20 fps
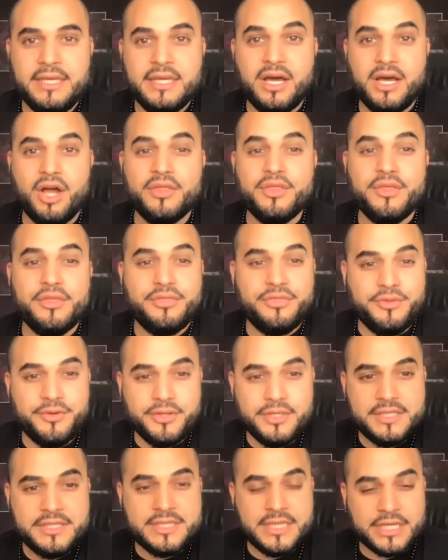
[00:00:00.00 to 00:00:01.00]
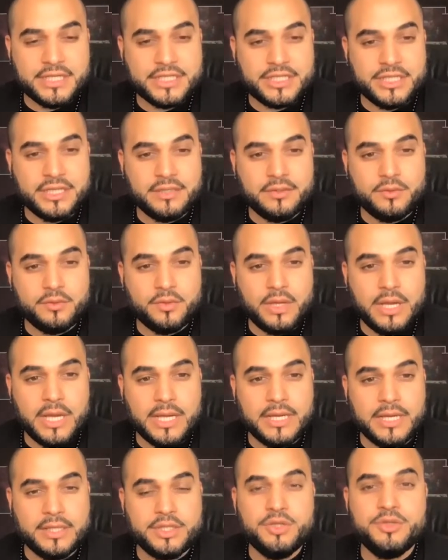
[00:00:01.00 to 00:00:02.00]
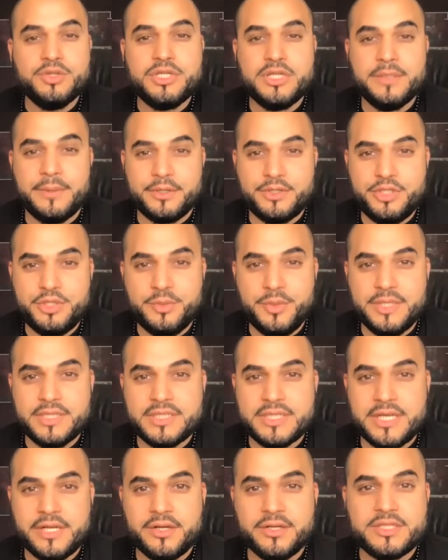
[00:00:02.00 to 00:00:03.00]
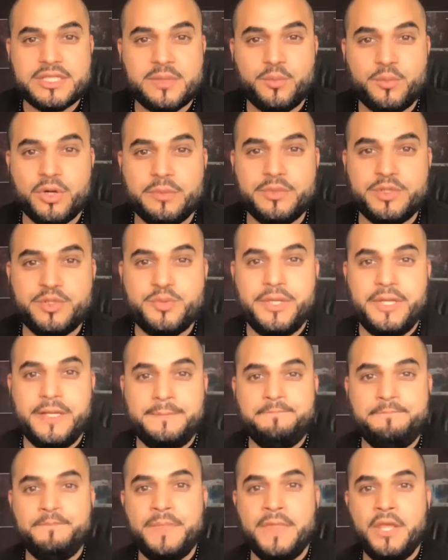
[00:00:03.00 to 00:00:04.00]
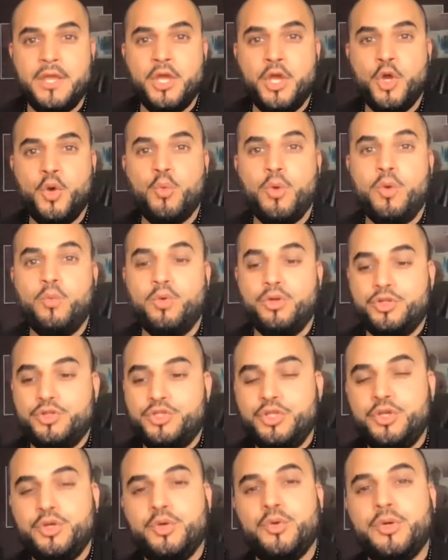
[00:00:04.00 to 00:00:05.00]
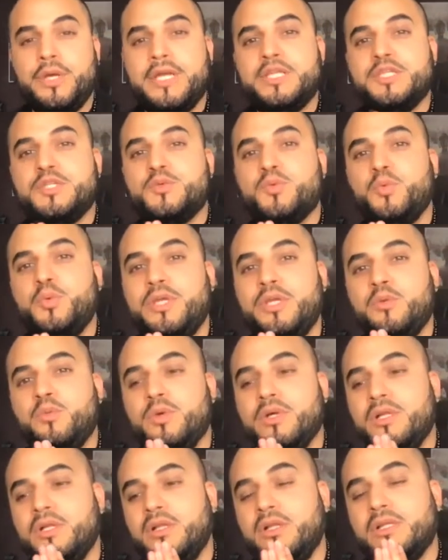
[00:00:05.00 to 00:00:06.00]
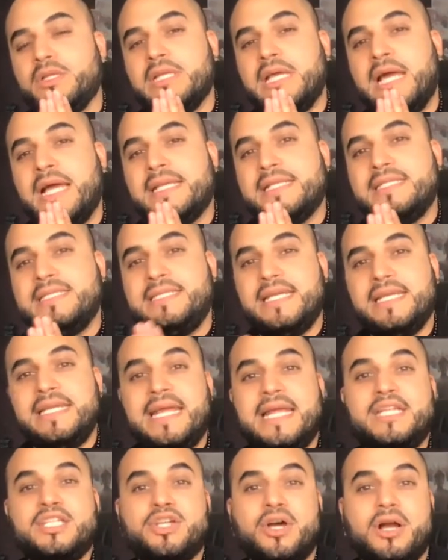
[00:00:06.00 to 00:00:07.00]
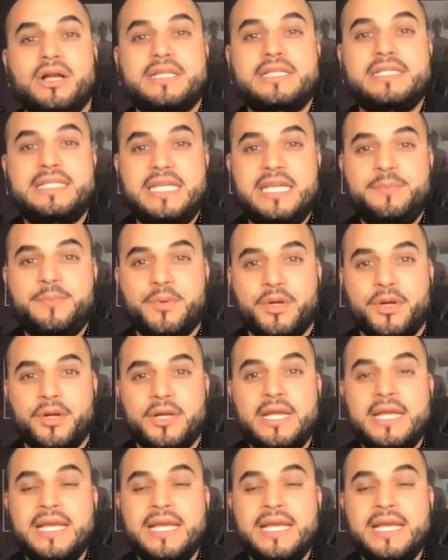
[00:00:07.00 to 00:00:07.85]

On the third session, usually about 2 weeks later, somewhere in between, what we'll do is we will sit and talk deeper